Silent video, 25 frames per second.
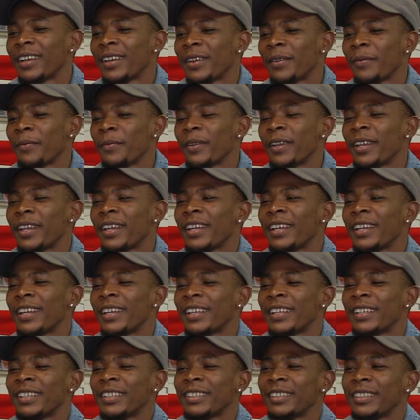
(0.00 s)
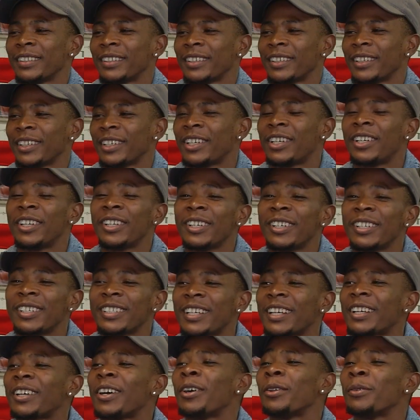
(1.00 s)
Man, Cuz,
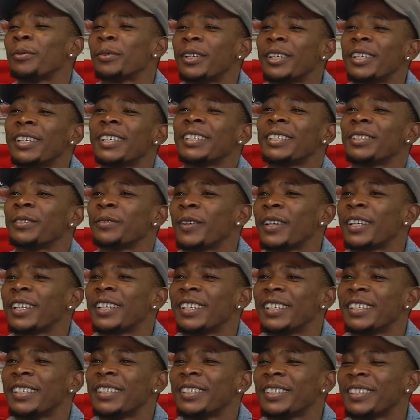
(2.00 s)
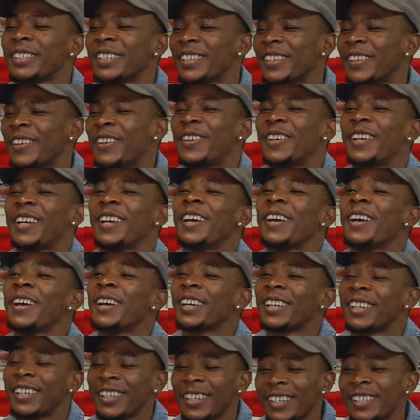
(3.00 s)
I call him Cuz, he's my cousin.
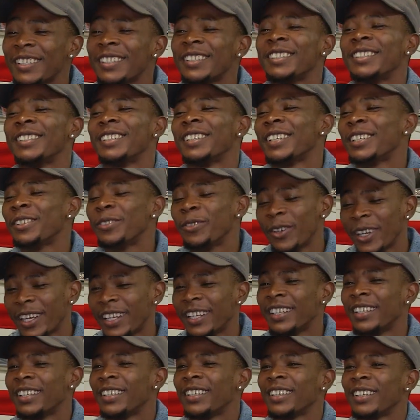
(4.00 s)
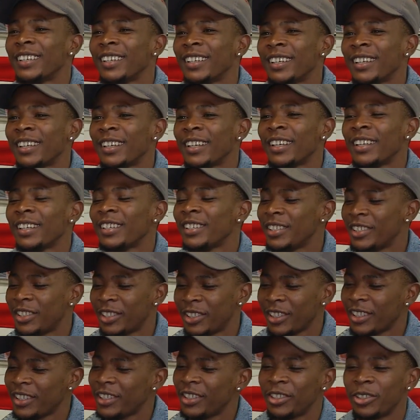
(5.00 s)
Cuz, he ready.
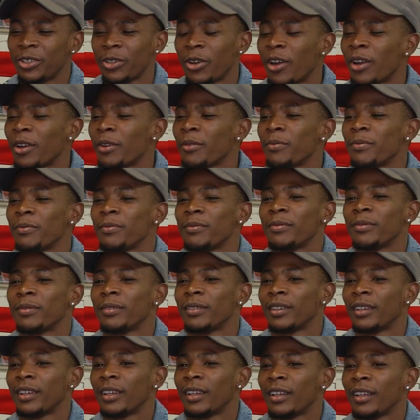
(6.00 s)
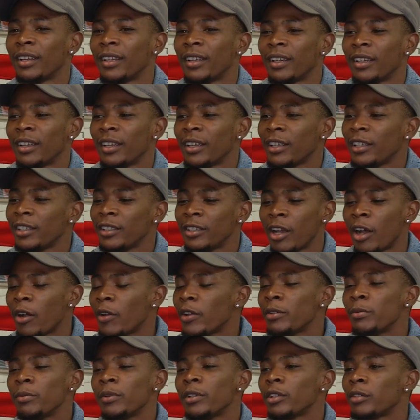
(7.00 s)
He's sharp. He's
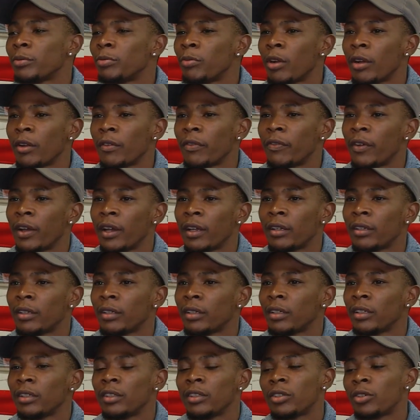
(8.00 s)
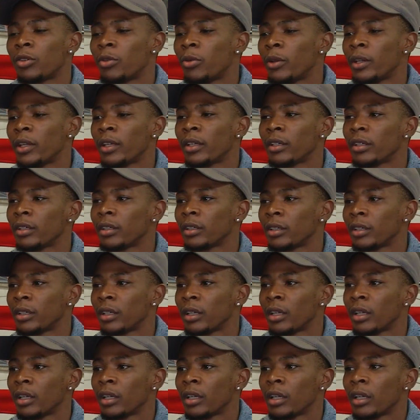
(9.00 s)
always been a smart fighter. He's quick.
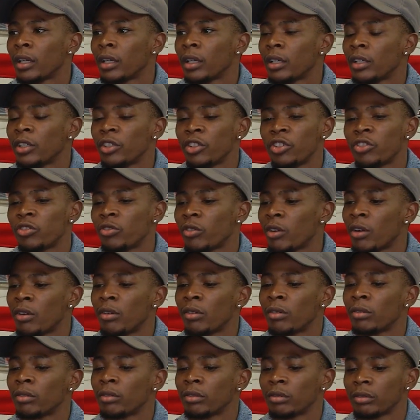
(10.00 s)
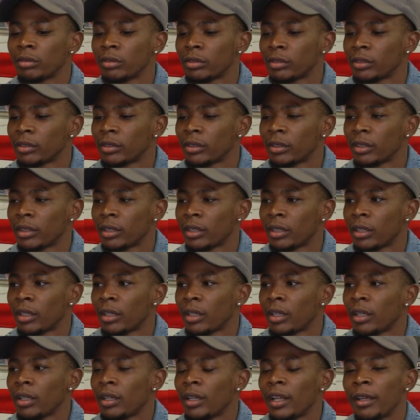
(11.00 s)
He's strong.
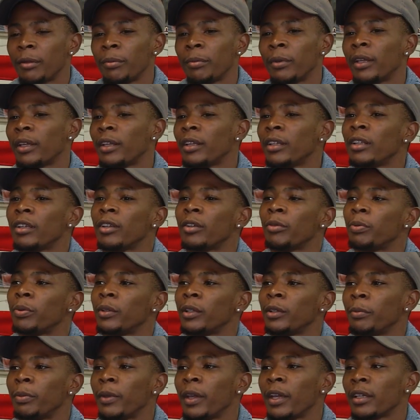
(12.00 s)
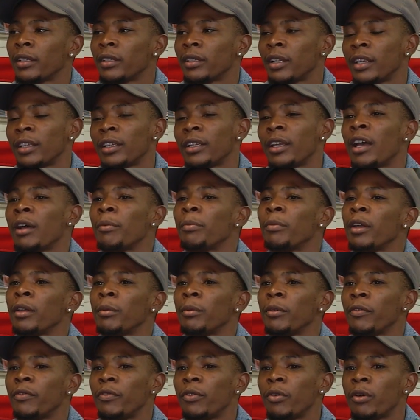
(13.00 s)
Like, man, he the complete package. Like, yeah, I might
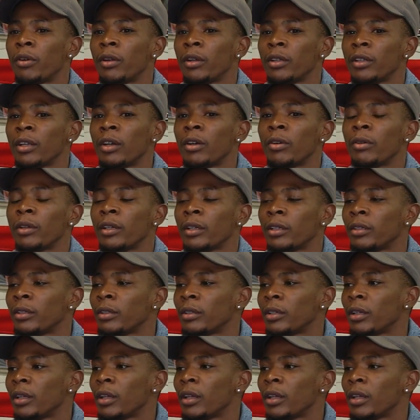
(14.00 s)
be 4-0, and